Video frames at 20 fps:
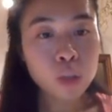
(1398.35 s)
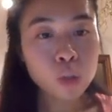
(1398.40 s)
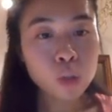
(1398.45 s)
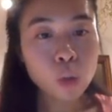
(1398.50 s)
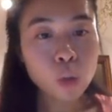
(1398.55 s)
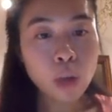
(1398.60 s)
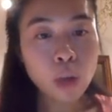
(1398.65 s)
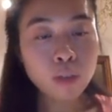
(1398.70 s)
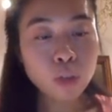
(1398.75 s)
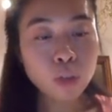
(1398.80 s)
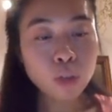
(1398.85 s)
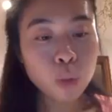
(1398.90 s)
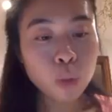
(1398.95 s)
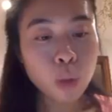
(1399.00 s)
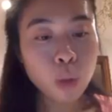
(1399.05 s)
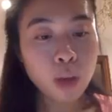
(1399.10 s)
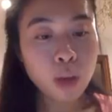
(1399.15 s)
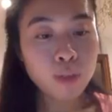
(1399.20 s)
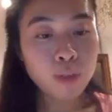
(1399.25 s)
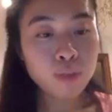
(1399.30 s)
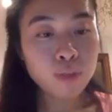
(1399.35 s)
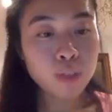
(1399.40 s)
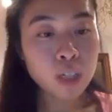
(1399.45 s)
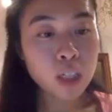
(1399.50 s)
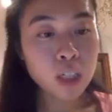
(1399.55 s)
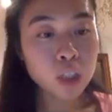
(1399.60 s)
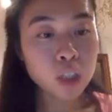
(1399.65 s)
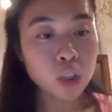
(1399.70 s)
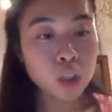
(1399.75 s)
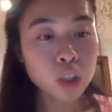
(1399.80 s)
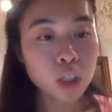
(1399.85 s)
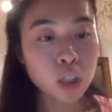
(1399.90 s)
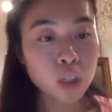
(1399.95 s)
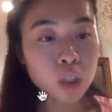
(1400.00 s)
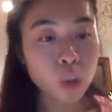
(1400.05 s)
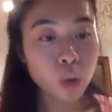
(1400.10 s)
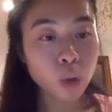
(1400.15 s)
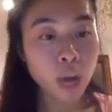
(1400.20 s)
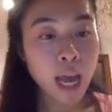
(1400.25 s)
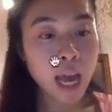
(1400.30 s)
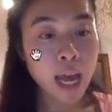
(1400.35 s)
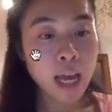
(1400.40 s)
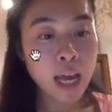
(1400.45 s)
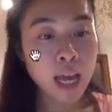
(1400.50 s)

So after you have finished your